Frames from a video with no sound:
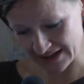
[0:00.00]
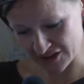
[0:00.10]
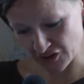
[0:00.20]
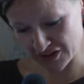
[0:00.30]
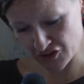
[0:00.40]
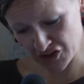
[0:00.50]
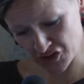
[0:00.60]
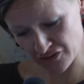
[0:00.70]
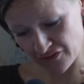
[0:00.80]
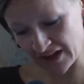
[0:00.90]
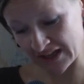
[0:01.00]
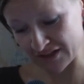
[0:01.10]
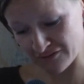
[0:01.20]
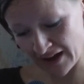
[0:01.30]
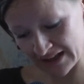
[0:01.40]
So the structure of he
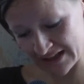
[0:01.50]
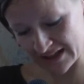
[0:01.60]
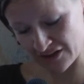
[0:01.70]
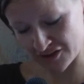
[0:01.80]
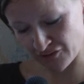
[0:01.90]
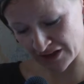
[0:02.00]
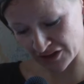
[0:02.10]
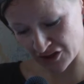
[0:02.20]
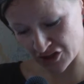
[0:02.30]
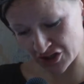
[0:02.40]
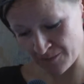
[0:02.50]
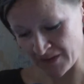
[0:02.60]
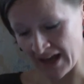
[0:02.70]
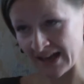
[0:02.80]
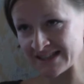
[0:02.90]
defines as fetish
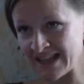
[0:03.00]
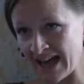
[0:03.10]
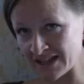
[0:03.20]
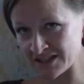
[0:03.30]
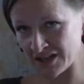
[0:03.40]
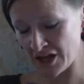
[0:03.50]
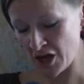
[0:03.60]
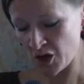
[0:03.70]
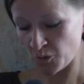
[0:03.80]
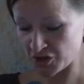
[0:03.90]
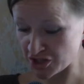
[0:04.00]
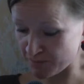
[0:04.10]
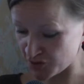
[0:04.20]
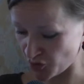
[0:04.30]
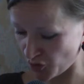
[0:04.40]
as that which
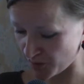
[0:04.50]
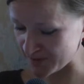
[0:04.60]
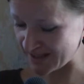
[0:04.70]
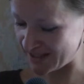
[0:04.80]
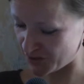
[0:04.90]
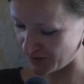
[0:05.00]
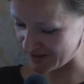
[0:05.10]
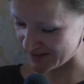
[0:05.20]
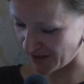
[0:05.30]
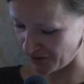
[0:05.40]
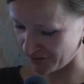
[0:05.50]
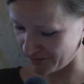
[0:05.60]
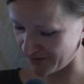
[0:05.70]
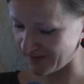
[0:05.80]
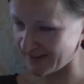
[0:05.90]
absorbs into itself
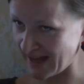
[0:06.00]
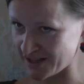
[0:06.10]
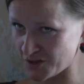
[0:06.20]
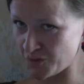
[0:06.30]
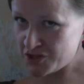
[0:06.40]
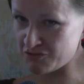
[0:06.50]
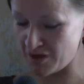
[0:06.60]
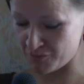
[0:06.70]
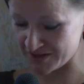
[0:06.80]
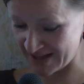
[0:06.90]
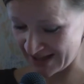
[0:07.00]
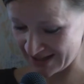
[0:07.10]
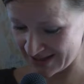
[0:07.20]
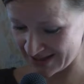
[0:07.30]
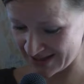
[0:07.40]
that which it
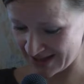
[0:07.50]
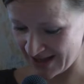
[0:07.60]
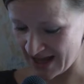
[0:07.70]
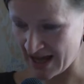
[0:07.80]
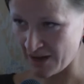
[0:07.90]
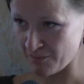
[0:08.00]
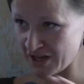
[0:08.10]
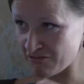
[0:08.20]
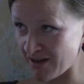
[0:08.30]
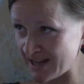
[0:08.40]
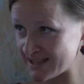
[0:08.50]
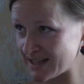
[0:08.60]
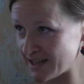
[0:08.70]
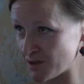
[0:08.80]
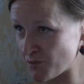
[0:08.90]
represents, but
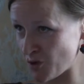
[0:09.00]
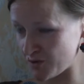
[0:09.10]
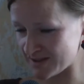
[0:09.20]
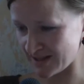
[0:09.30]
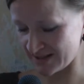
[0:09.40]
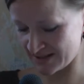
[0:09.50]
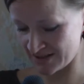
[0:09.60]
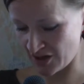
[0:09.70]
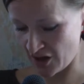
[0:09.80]
erasing in the process